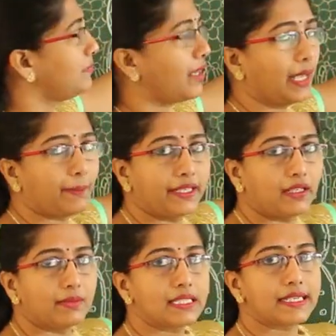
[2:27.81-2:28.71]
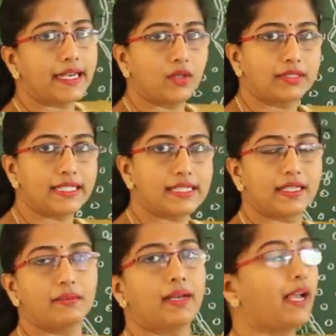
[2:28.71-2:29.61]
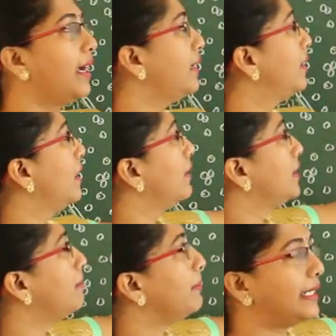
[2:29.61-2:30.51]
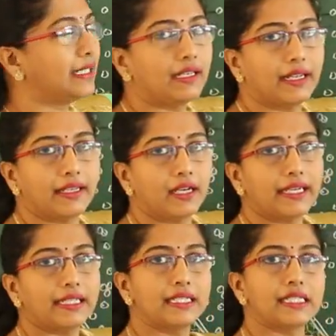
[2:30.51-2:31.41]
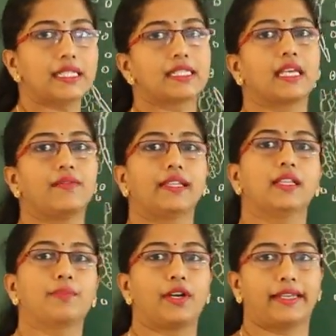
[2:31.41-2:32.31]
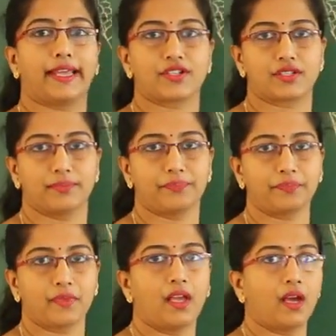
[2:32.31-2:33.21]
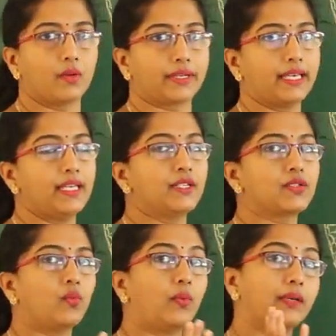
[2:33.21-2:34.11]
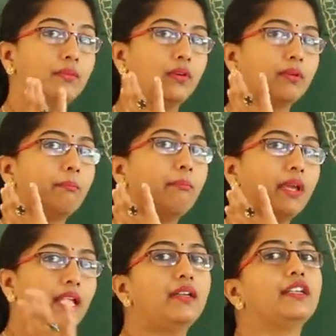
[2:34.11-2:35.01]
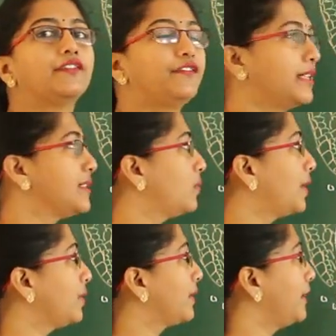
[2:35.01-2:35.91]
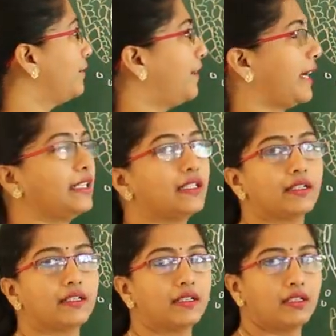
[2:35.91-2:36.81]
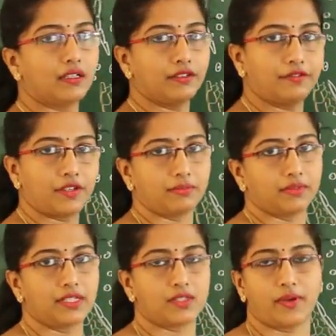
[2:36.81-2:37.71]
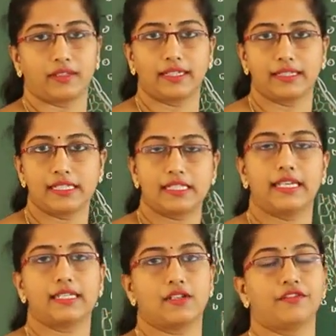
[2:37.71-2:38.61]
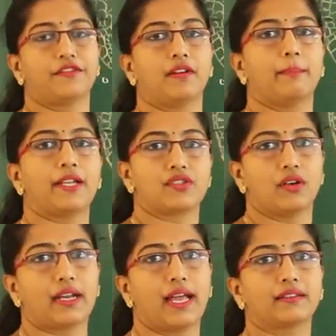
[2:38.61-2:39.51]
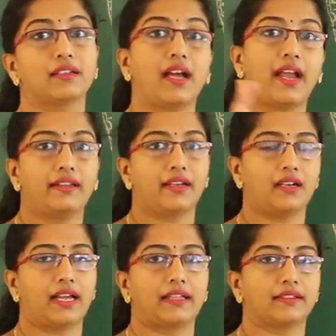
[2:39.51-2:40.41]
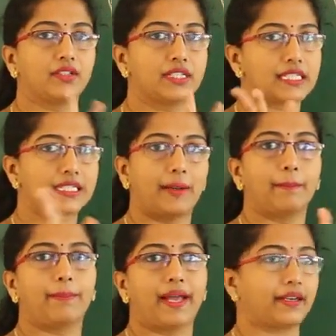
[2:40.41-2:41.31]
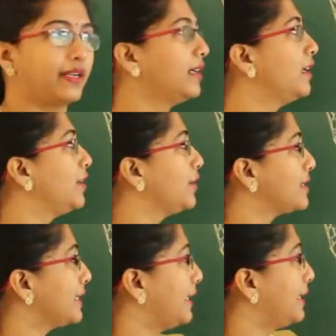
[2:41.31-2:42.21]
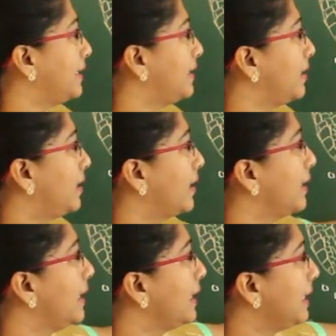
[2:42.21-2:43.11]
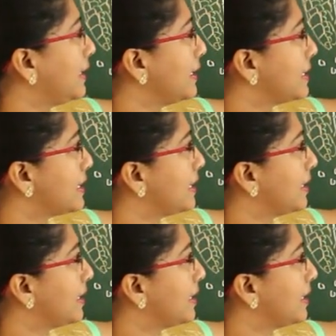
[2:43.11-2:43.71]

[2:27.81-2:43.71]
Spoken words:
epidermis, endothecium and the middle layer, it is just giving the protection. Okay, so one more main difference what you can find from this one, that is TS of mature anther and young anther, you just compare it, you see that here it is